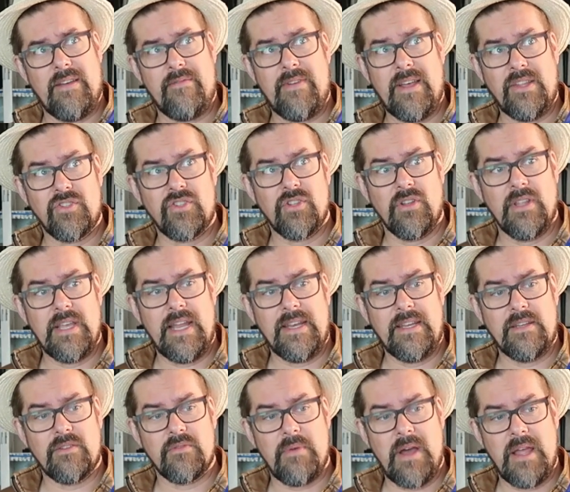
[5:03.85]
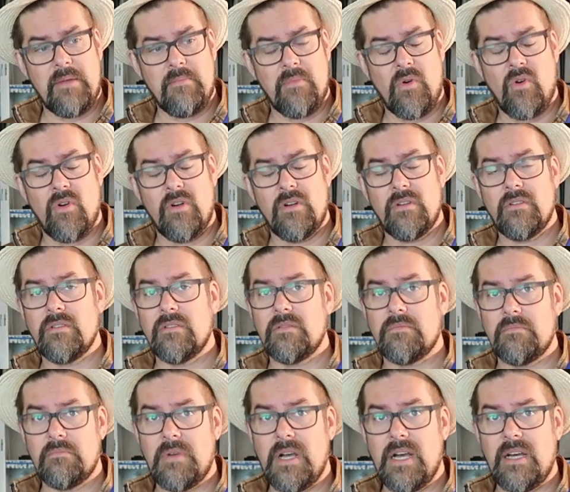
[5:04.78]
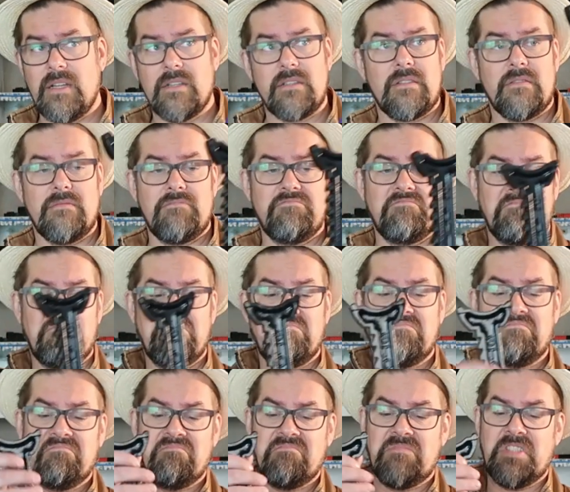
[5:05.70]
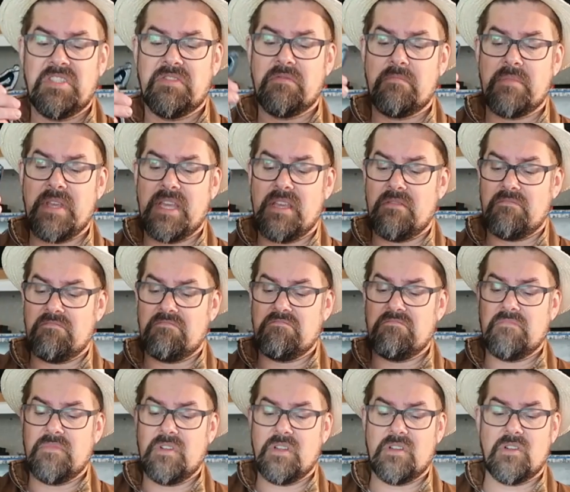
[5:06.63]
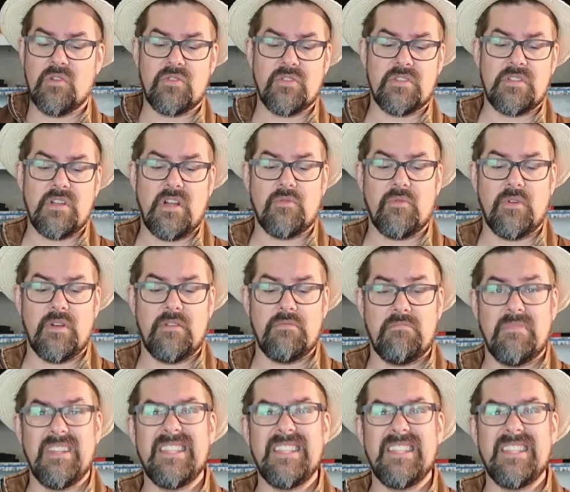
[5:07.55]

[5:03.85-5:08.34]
Eventually I need to buy more, but this will be good to start with.